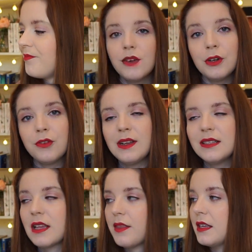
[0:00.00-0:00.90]
On
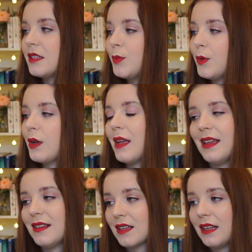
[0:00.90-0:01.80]
Goodreads that this book
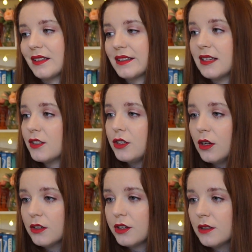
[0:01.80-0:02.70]
is classed as
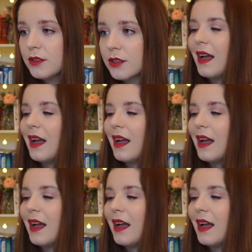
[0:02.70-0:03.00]
young adult,